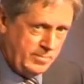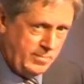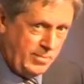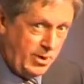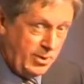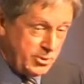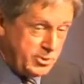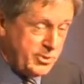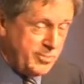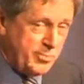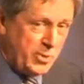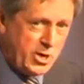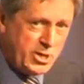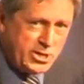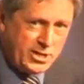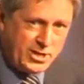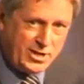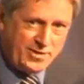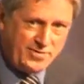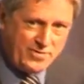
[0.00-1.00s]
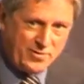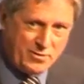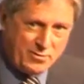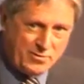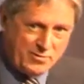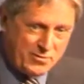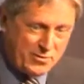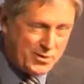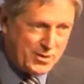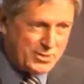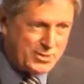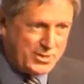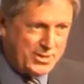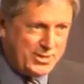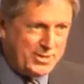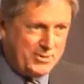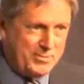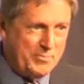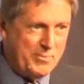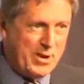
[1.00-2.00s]
Oh, surprisingly few of you
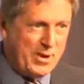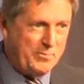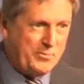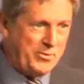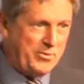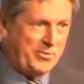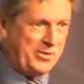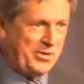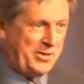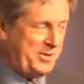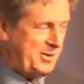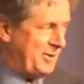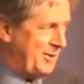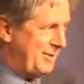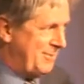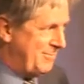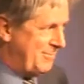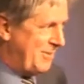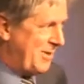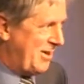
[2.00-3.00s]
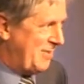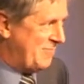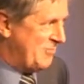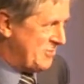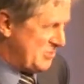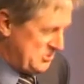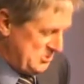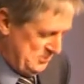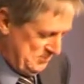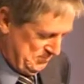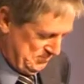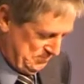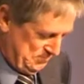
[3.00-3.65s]
actually, compared with the average.